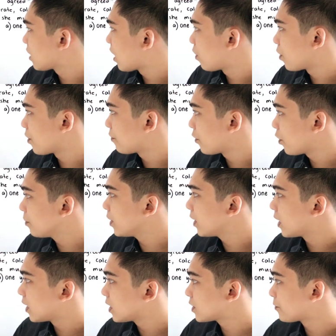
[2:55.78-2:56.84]
our
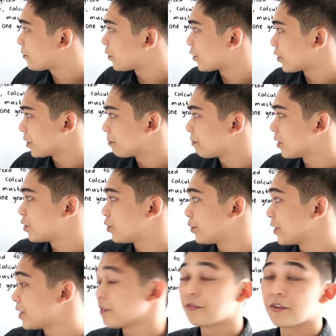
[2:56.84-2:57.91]
formulas for
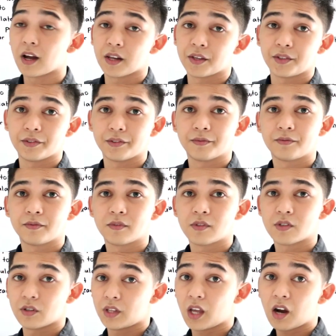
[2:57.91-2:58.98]
maturity value.
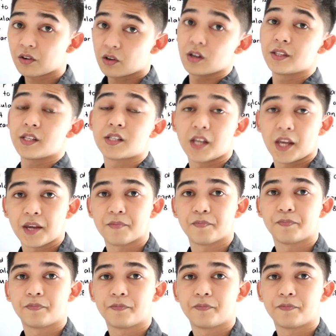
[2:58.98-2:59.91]
So they are all the same.